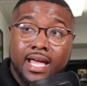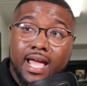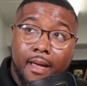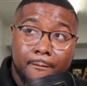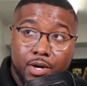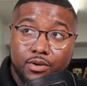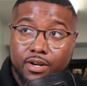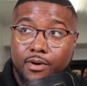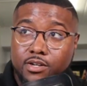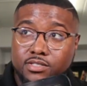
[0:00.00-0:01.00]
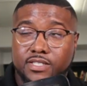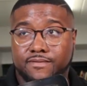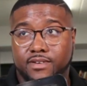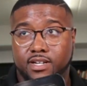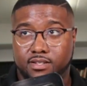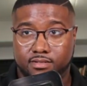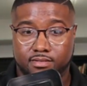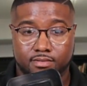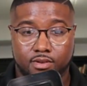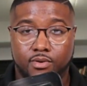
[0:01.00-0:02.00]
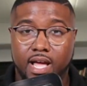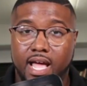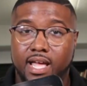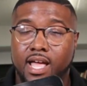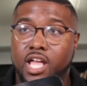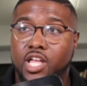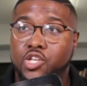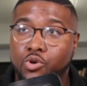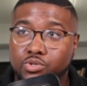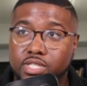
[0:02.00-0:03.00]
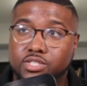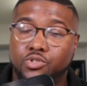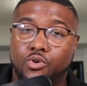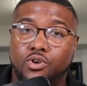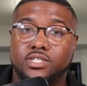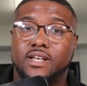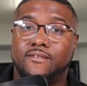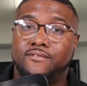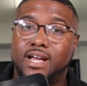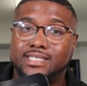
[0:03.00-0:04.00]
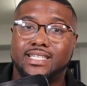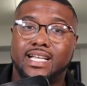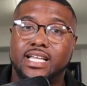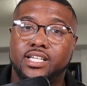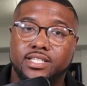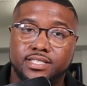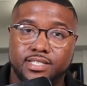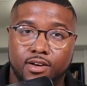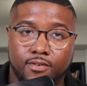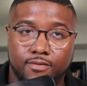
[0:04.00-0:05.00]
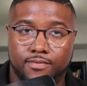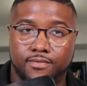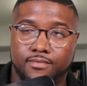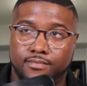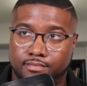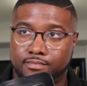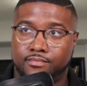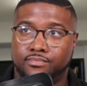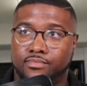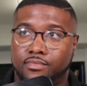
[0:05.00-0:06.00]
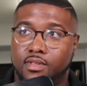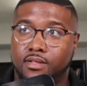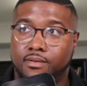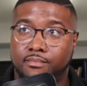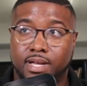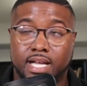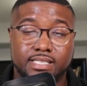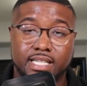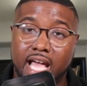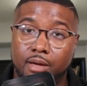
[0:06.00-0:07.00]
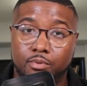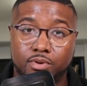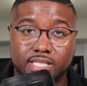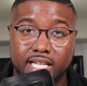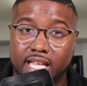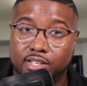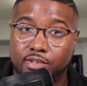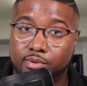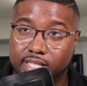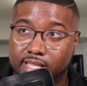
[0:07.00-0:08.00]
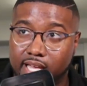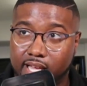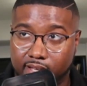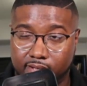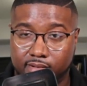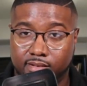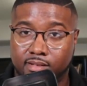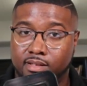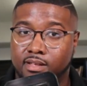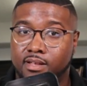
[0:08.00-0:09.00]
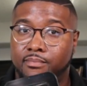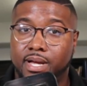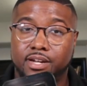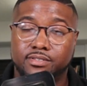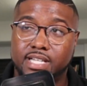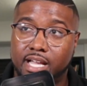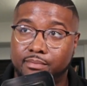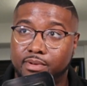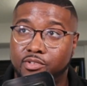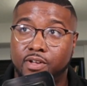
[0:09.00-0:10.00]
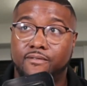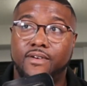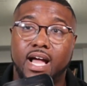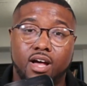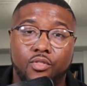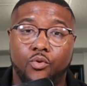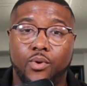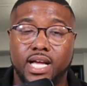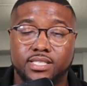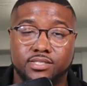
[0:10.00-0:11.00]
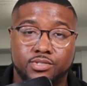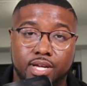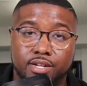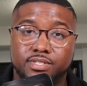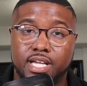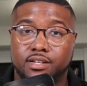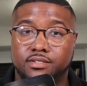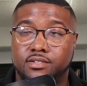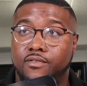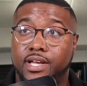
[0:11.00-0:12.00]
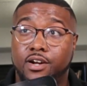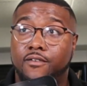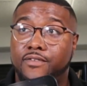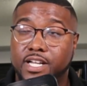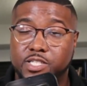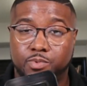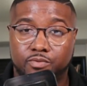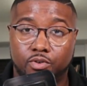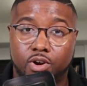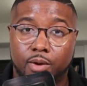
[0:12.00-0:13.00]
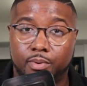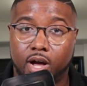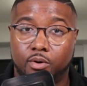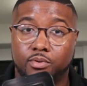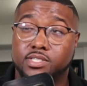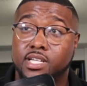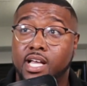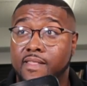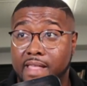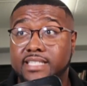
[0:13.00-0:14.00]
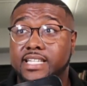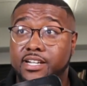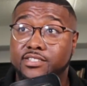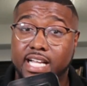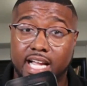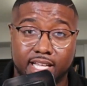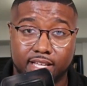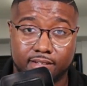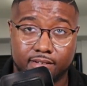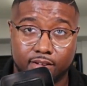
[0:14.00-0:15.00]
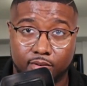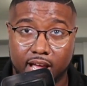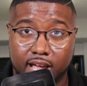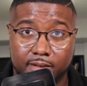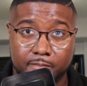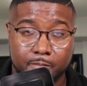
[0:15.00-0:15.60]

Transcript: and build an emergency fund, okay? Use it towards investing in yourself because the cable isn't getting you anything but entertainment. You can find other ways to entertain yourself. Get on Facebook for a couple hours. That's entertaining, okay?